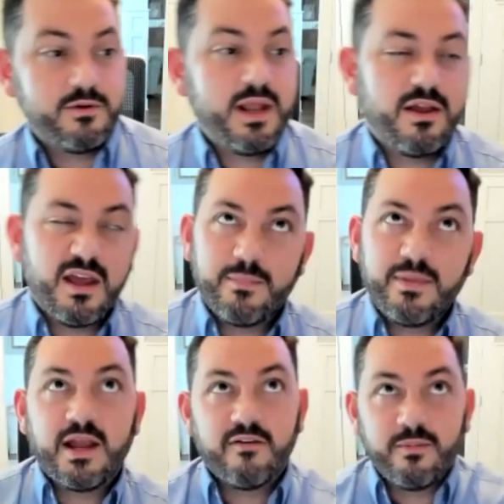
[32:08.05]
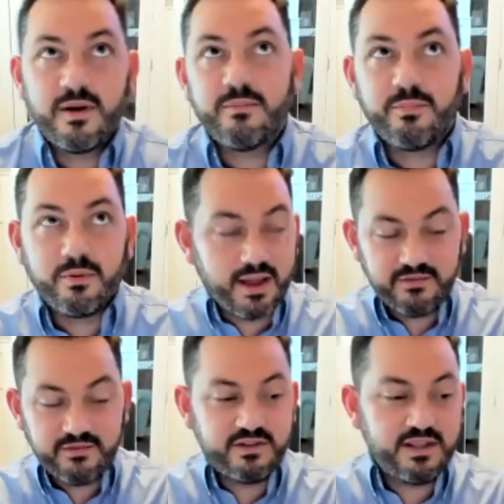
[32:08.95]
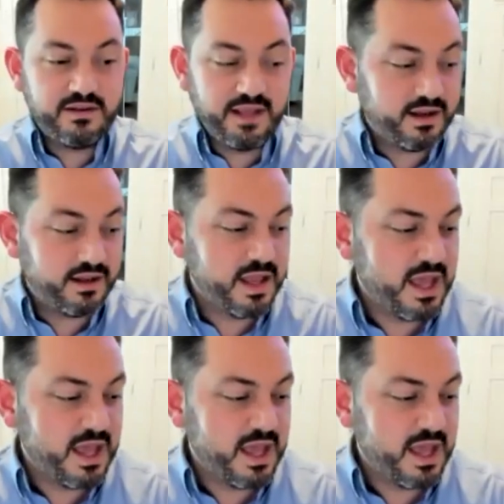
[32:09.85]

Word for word: Now you got to be careful about privacy data,